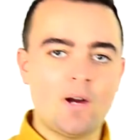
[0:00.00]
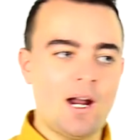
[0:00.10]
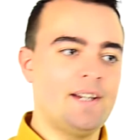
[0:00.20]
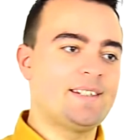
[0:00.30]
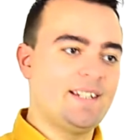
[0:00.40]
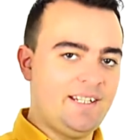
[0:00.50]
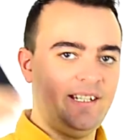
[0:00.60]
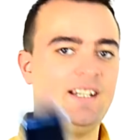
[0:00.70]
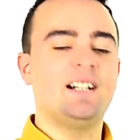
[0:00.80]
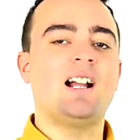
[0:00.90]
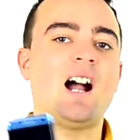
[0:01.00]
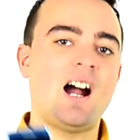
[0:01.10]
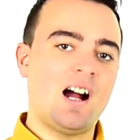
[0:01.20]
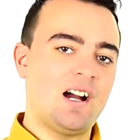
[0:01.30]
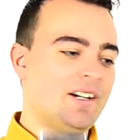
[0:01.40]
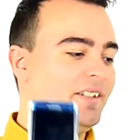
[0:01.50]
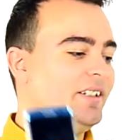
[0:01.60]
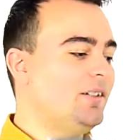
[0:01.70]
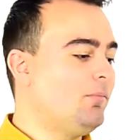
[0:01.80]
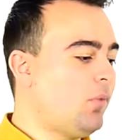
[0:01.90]
guys, here are
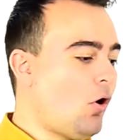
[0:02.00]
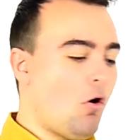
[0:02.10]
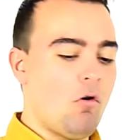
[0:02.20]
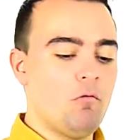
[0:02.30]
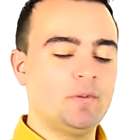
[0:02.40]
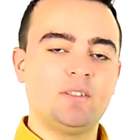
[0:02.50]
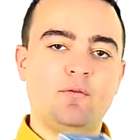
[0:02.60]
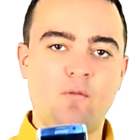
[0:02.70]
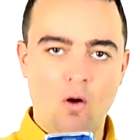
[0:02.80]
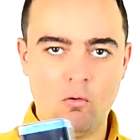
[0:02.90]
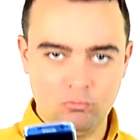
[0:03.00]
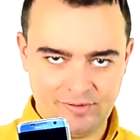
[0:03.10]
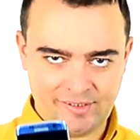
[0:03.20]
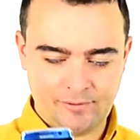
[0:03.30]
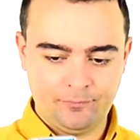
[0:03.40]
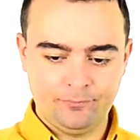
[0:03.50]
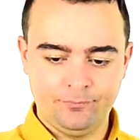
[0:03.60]
the both phones.